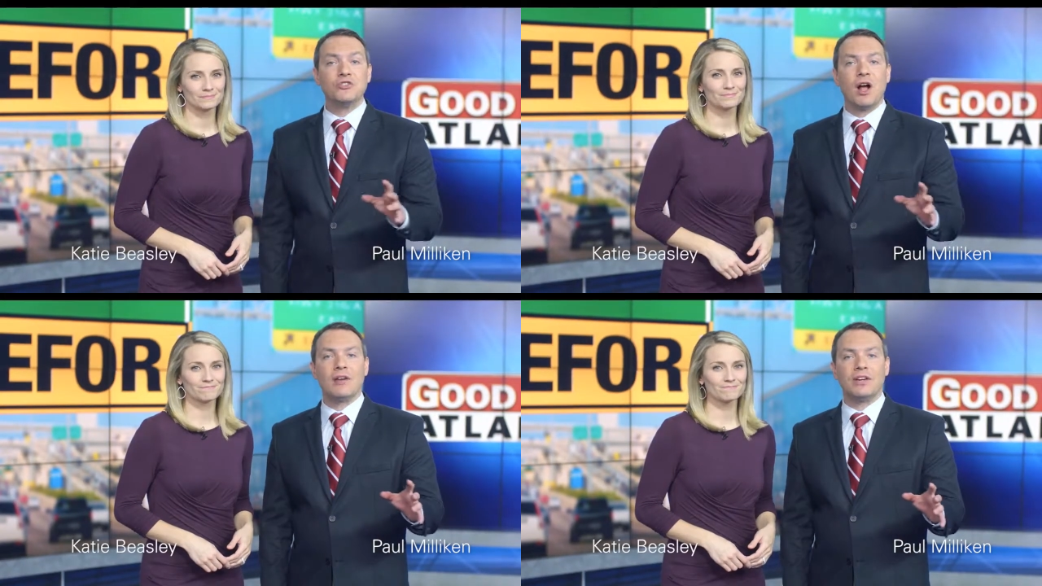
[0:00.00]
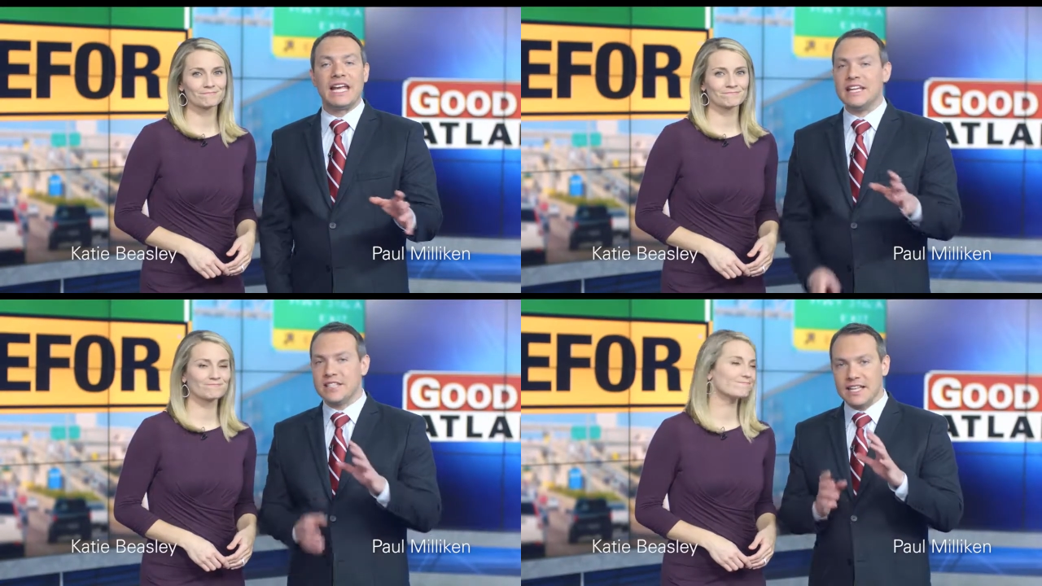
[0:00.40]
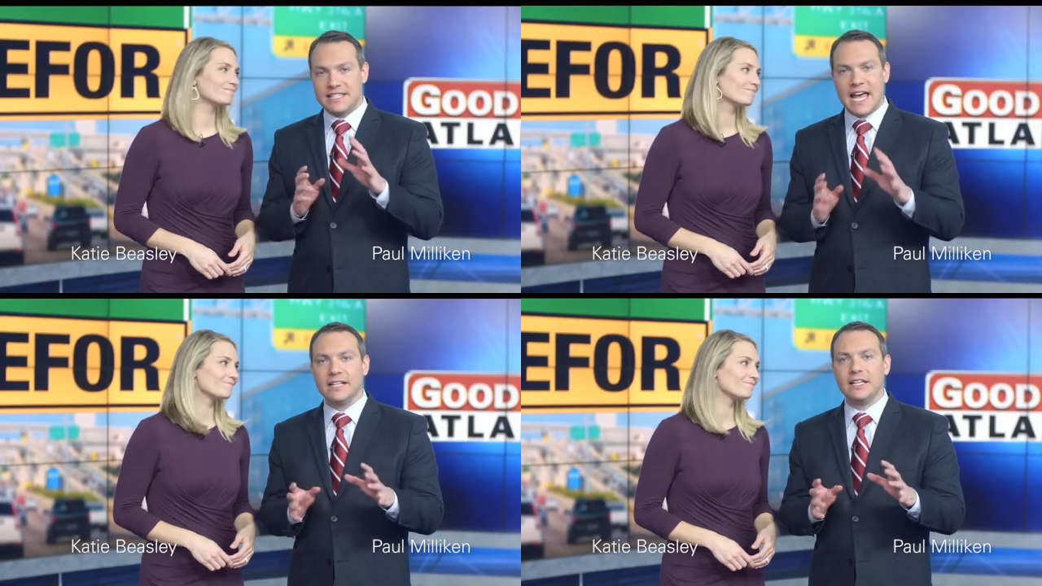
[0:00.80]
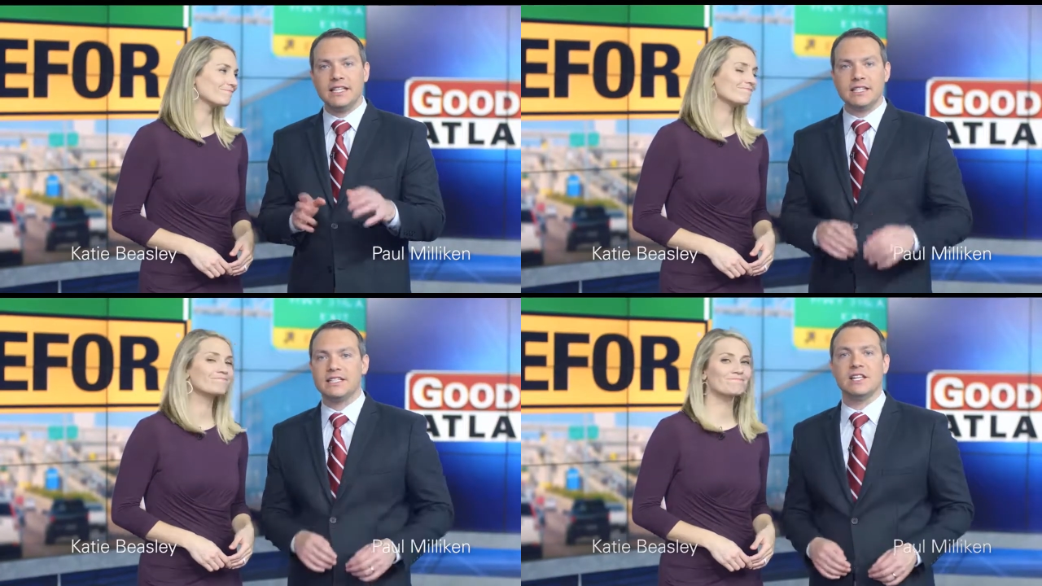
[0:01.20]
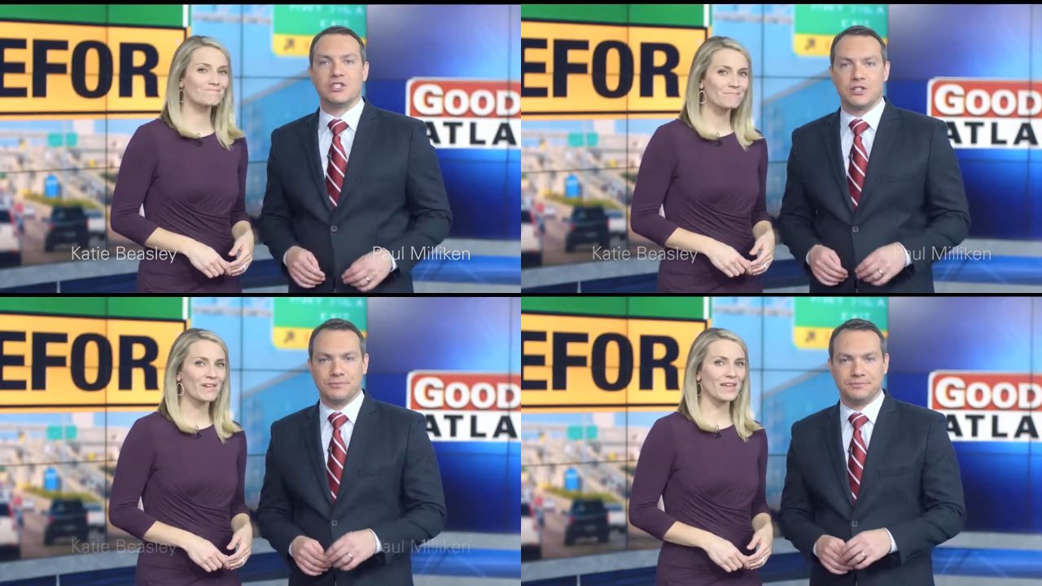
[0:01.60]
Speaker 1: driving is a deadly
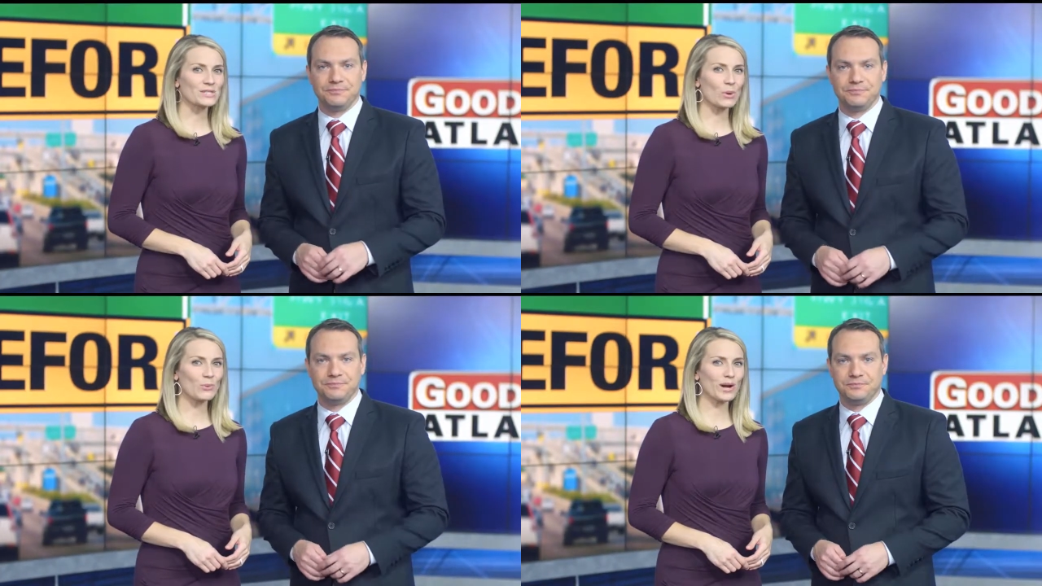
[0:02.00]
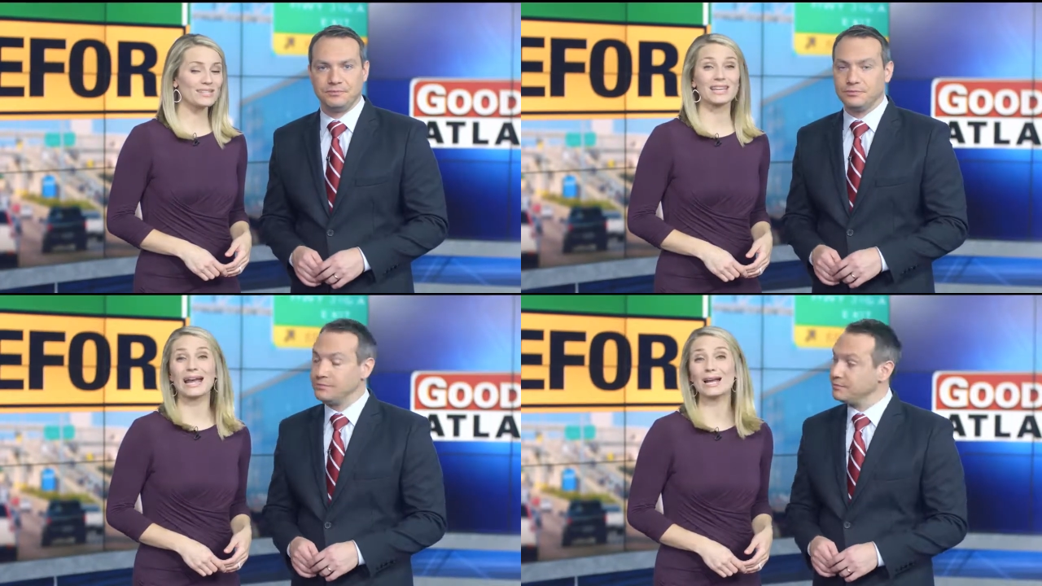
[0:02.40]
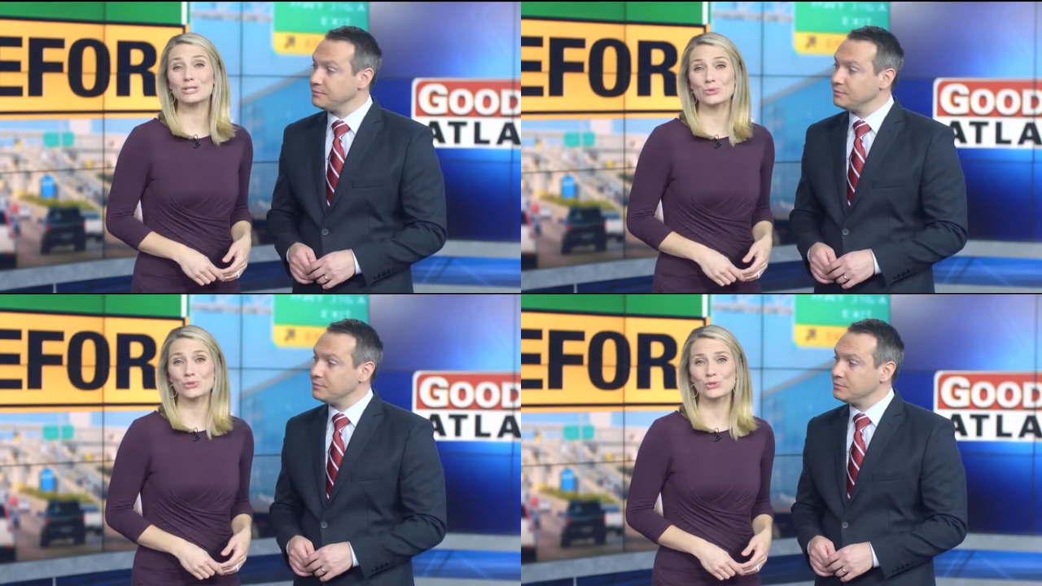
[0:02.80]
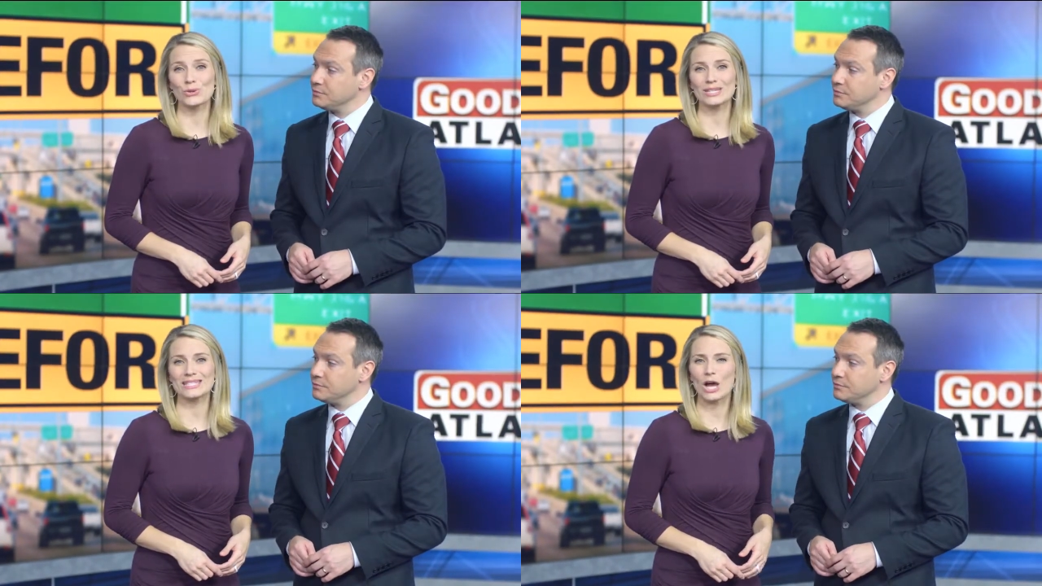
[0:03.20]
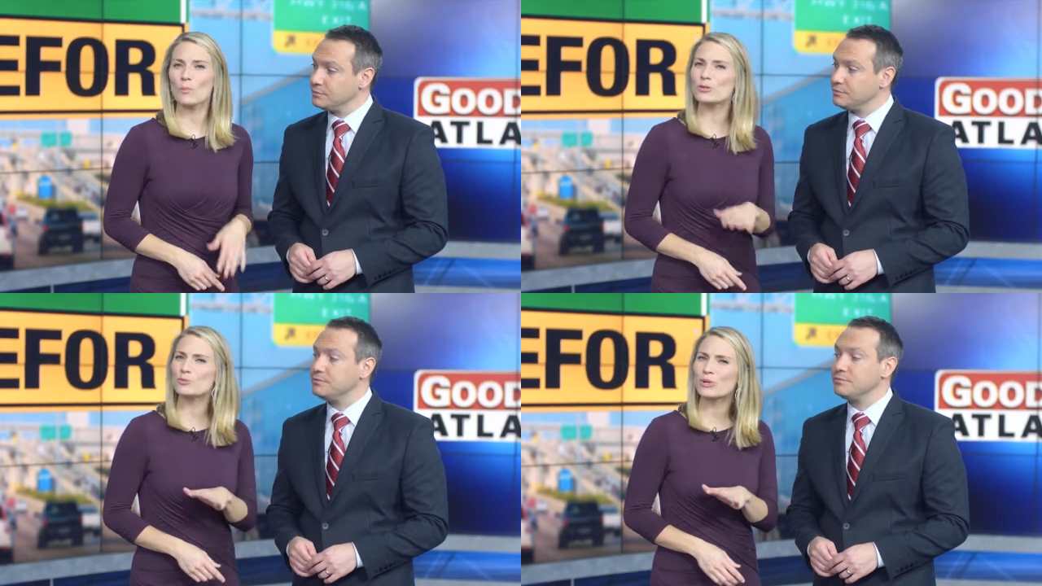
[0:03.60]
decision.
Speaker 2: That's why we're asking high school students to
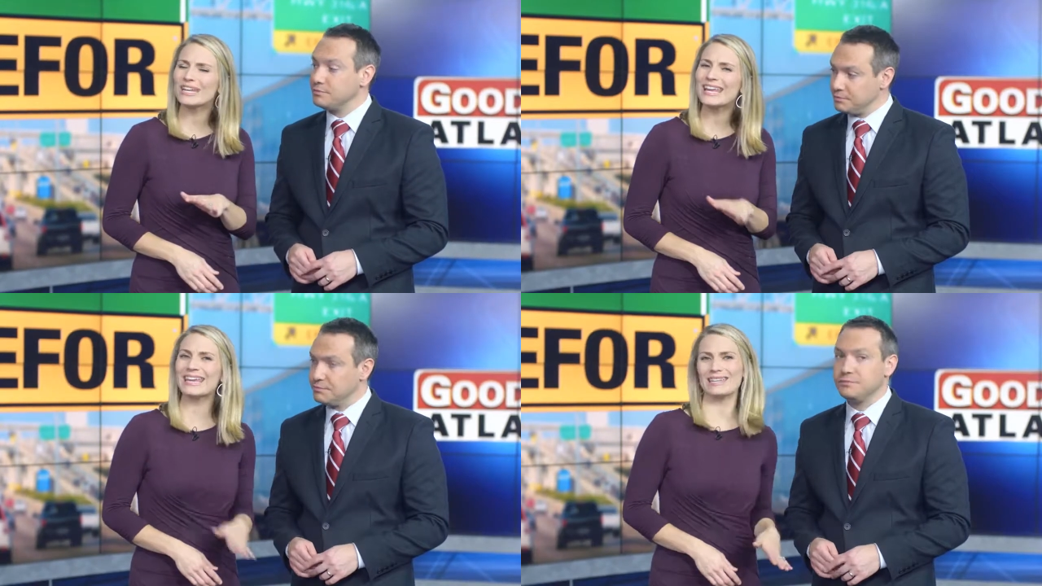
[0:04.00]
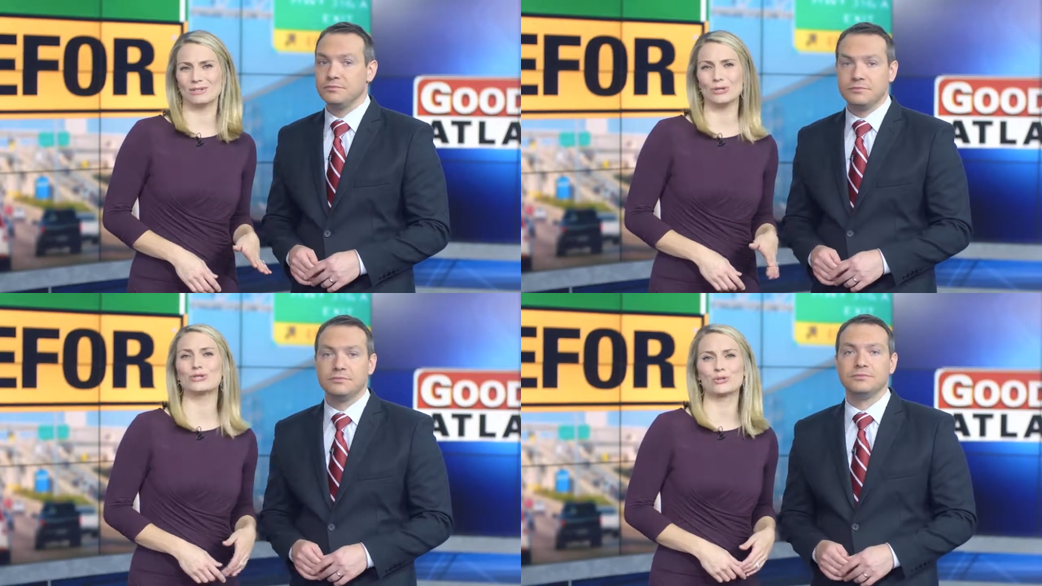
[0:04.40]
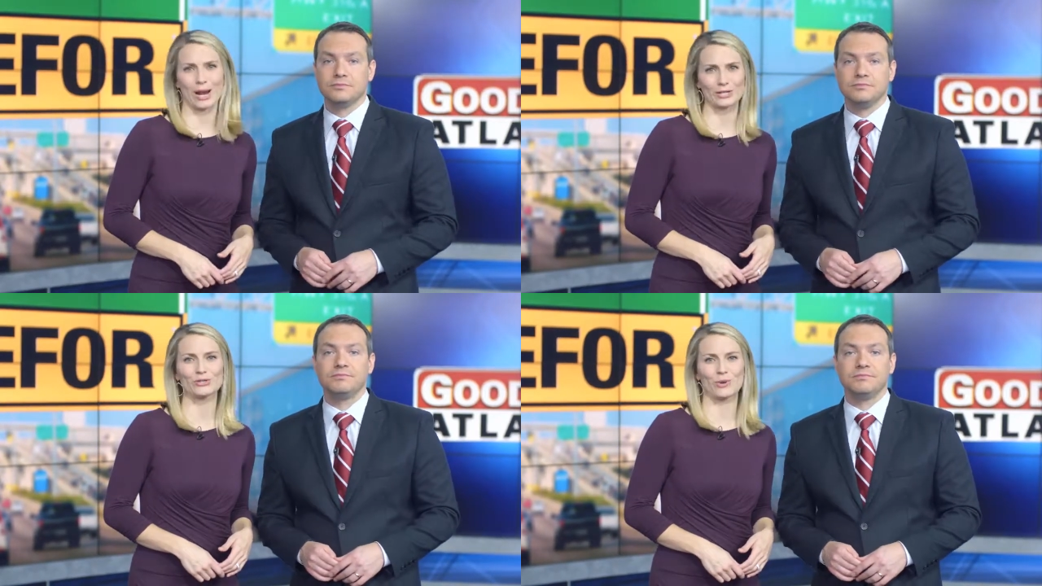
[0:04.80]
help us put an end to distracted